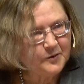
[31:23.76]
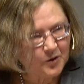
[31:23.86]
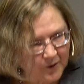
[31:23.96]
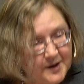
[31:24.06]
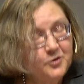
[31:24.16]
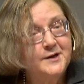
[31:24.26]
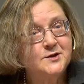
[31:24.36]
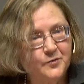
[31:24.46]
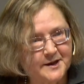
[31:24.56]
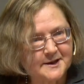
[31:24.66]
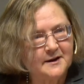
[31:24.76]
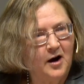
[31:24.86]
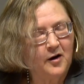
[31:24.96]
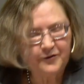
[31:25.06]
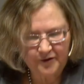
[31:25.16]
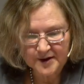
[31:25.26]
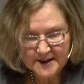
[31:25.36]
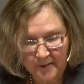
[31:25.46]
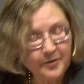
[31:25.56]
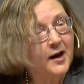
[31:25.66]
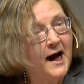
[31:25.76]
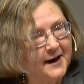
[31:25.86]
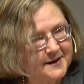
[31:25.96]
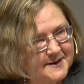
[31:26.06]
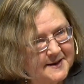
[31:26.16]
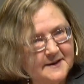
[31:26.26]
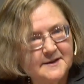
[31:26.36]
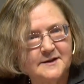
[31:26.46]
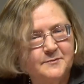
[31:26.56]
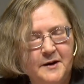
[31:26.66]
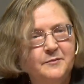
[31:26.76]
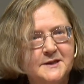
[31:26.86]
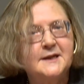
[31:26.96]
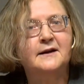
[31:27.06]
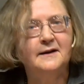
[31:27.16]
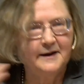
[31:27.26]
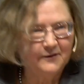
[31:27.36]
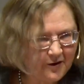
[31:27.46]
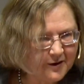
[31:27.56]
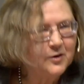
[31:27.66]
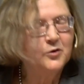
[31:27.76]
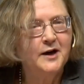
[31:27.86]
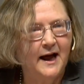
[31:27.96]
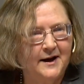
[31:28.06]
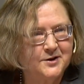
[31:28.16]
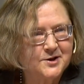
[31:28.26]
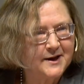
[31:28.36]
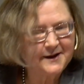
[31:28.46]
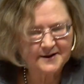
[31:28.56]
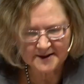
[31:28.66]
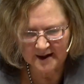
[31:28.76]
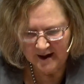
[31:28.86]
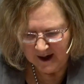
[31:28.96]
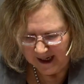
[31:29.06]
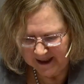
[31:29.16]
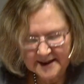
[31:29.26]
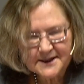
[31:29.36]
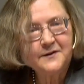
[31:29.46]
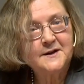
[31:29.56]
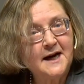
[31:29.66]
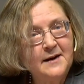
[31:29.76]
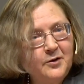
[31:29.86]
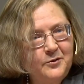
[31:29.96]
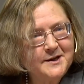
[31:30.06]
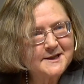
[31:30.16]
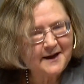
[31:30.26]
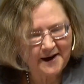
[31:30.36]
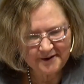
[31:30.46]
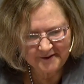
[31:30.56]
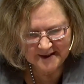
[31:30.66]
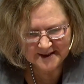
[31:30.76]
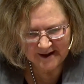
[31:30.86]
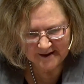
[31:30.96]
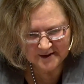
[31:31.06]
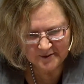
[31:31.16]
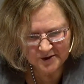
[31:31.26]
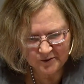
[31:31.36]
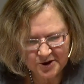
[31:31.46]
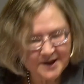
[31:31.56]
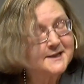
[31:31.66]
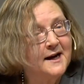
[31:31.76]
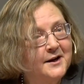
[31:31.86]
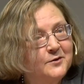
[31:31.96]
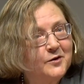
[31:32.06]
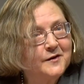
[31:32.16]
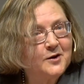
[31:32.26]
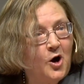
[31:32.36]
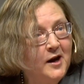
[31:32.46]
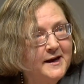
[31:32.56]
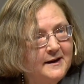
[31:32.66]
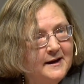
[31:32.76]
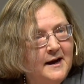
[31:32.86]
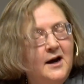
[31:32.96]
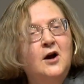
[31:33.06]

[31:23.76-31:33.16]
increased risk of, for example, heart disease has been particularly very good large studies, at least at the time when we started these studies, which I started with a colleague